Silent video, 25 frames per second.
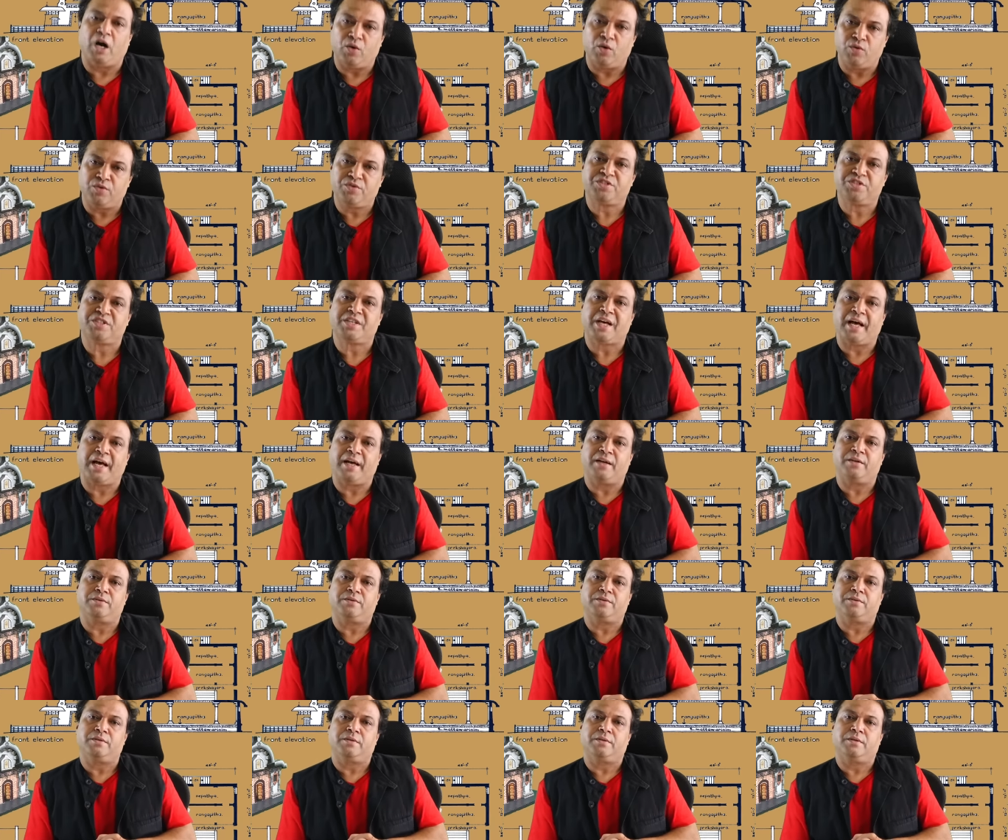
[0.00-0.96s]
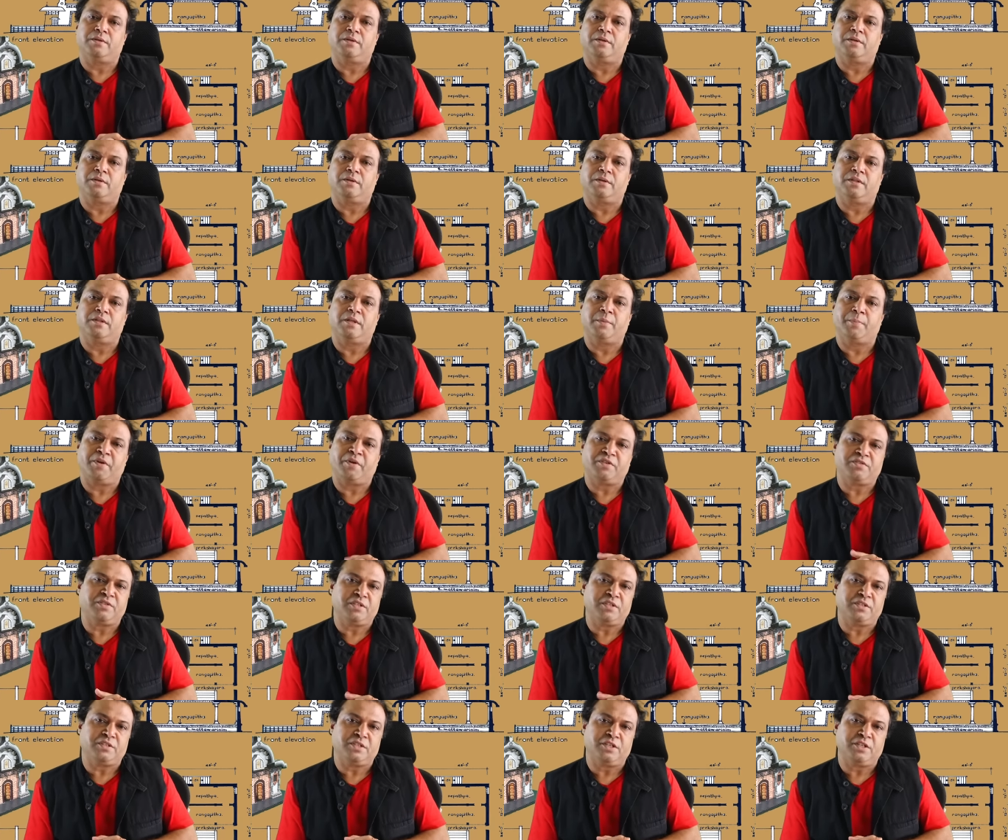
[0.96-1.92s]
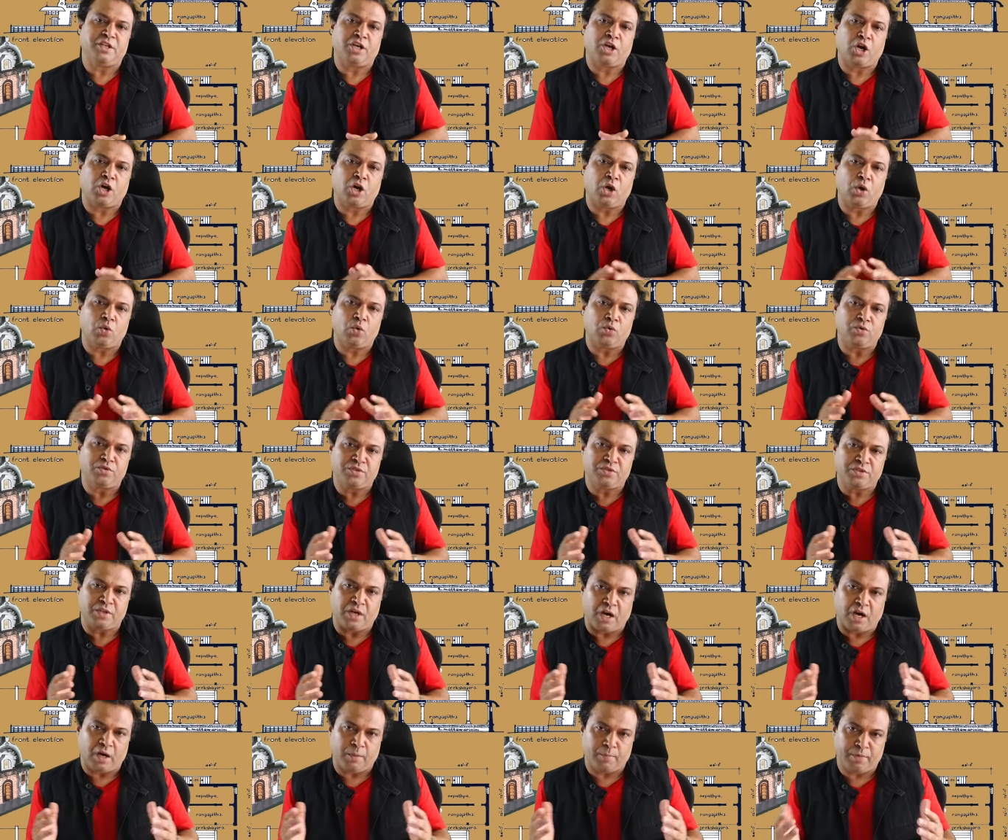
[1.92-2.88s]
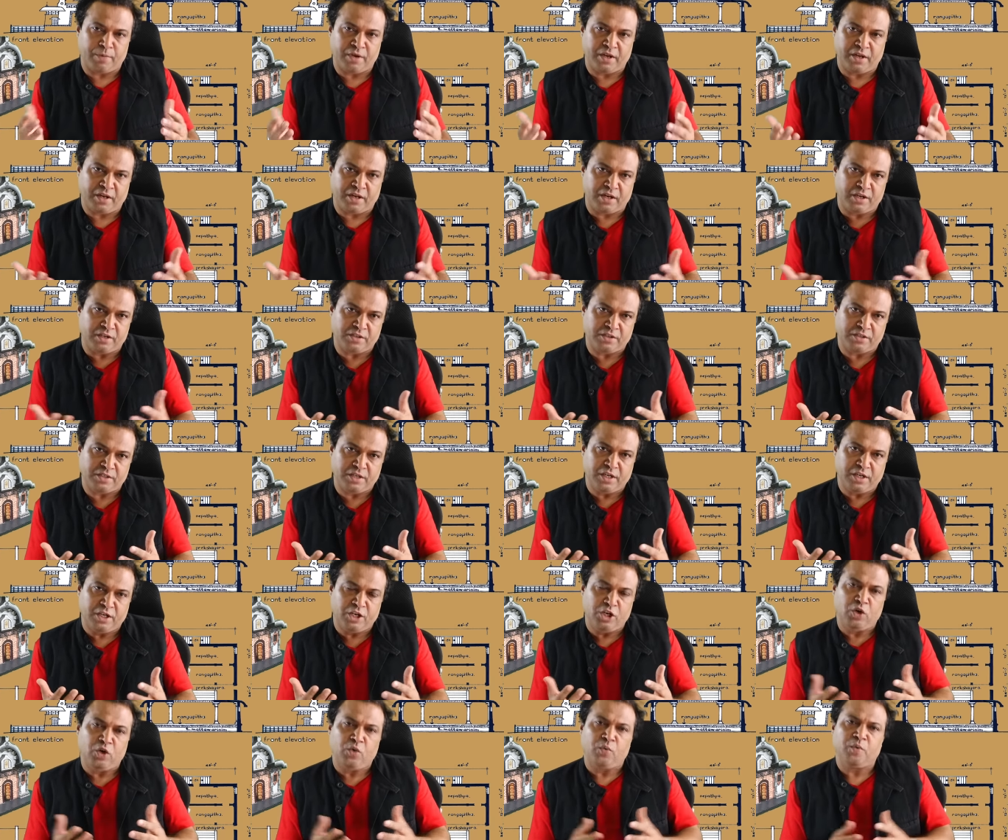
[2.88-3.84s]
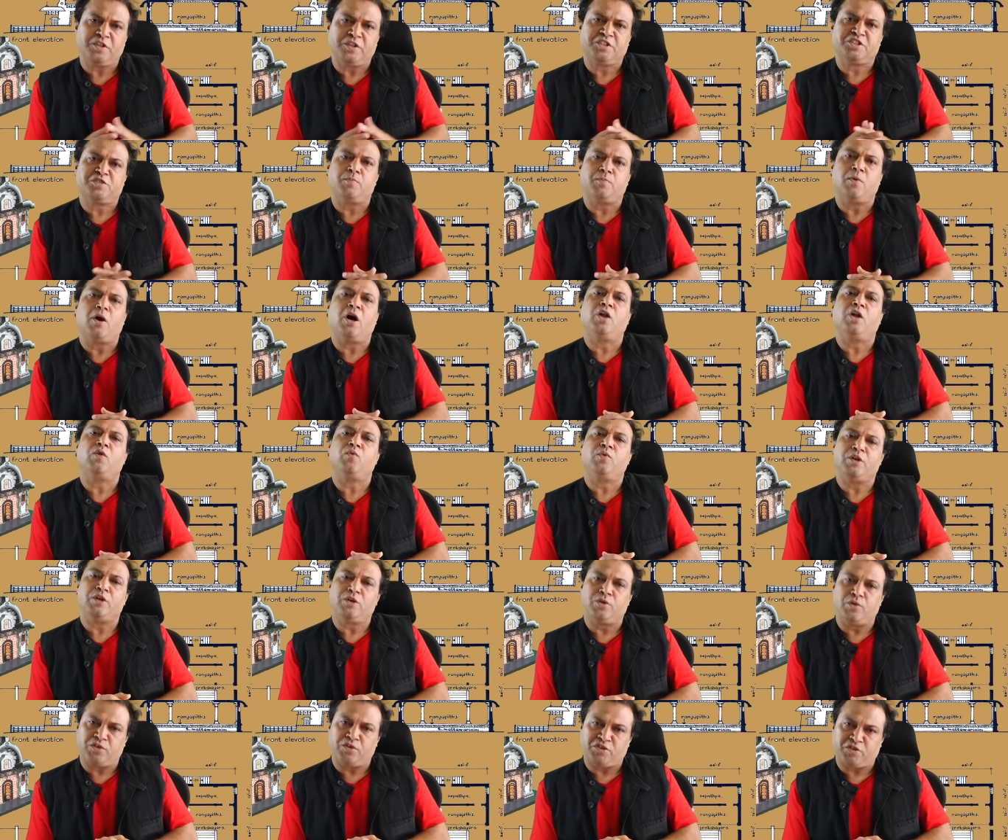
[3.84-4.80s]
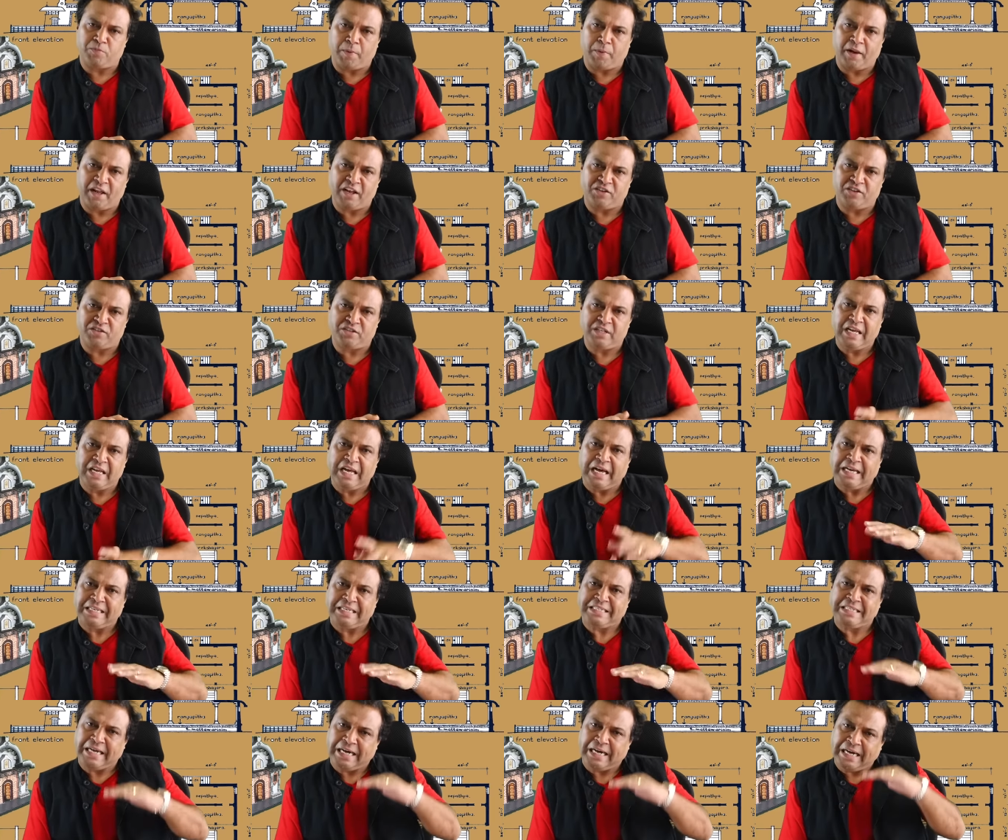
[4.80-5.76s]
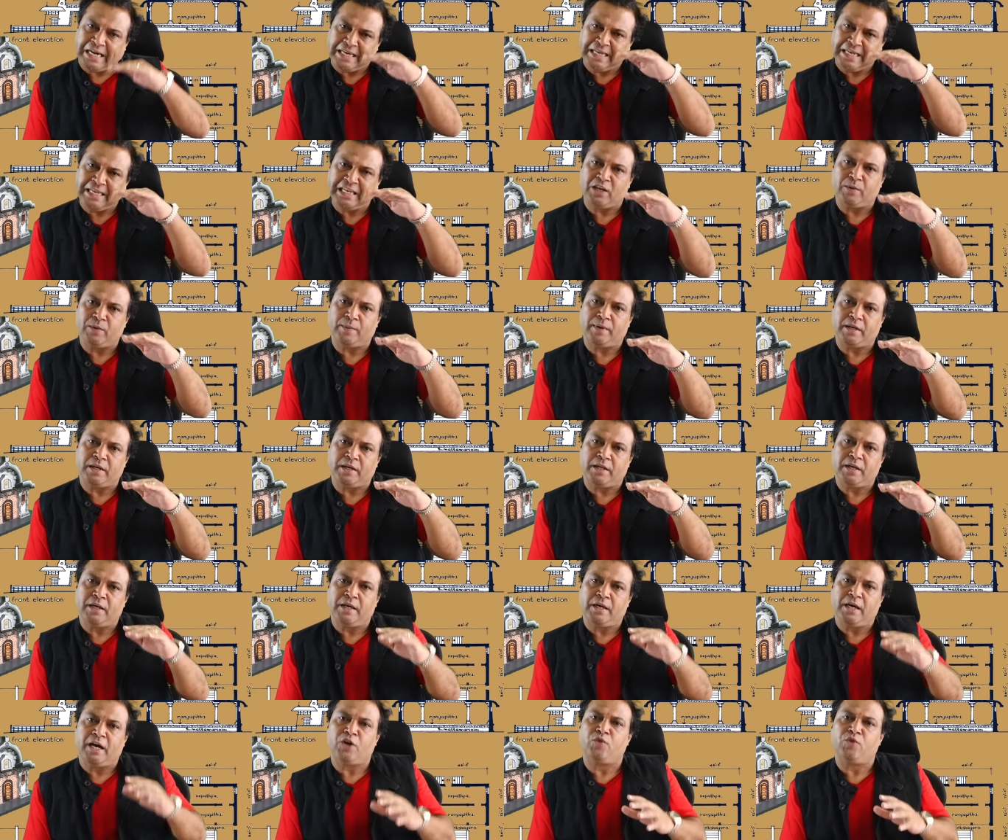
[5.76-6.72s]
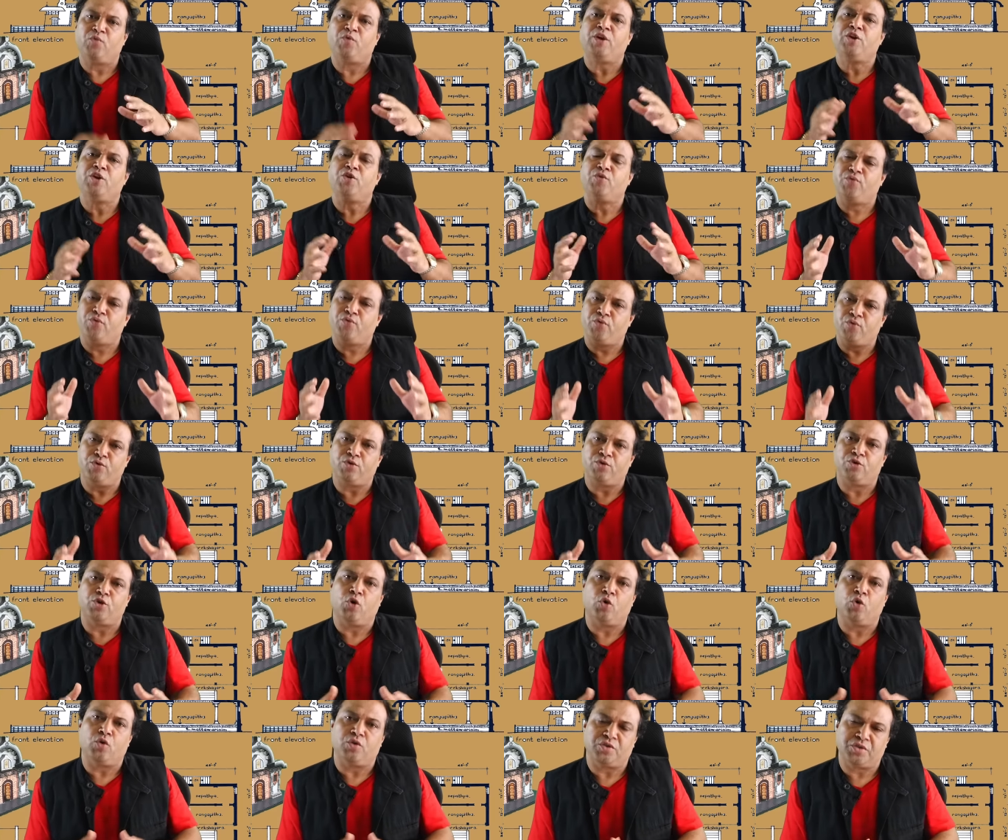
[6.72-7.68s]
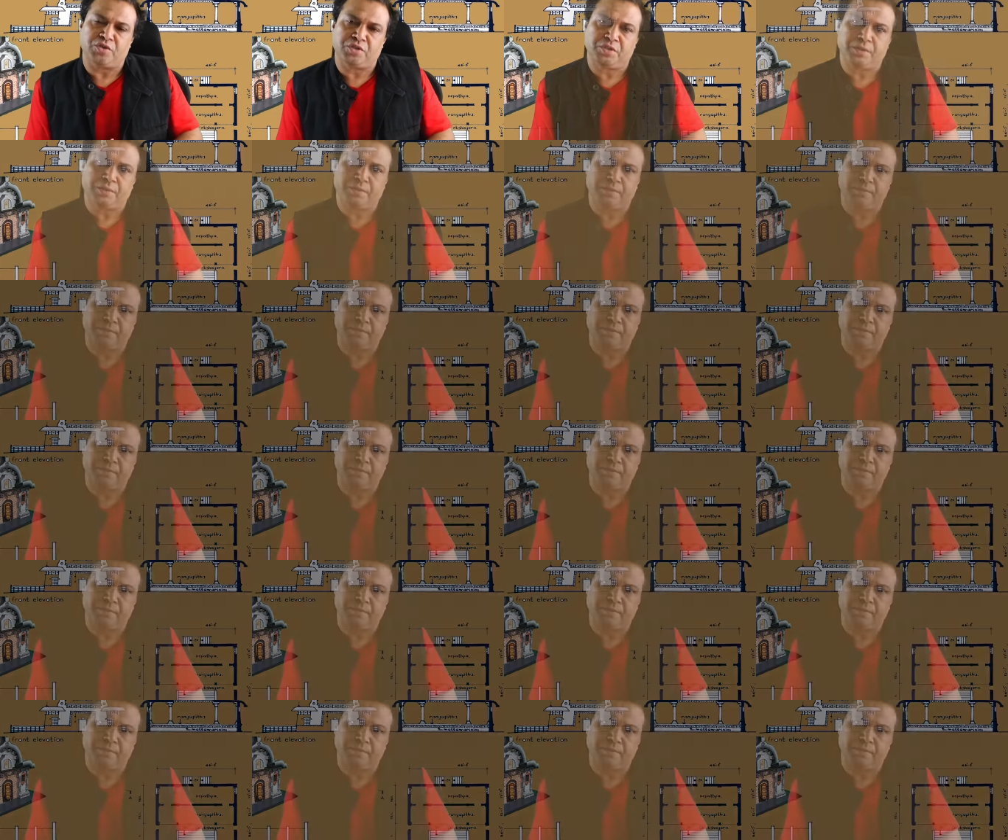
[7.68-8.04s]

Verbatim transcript: outside, they presented a closed appearance with small windows placed at a high level and very few doors.